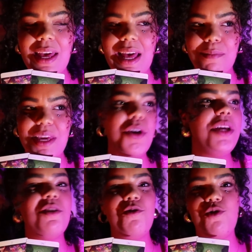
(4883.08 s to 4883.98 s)
I'm
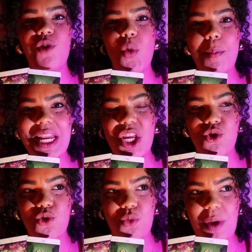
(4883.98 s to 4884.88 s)
hearing there's so many
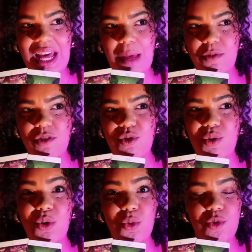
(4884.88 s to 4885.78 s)
traps
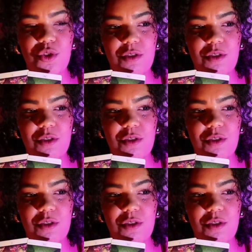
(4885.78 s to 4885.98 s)
to lose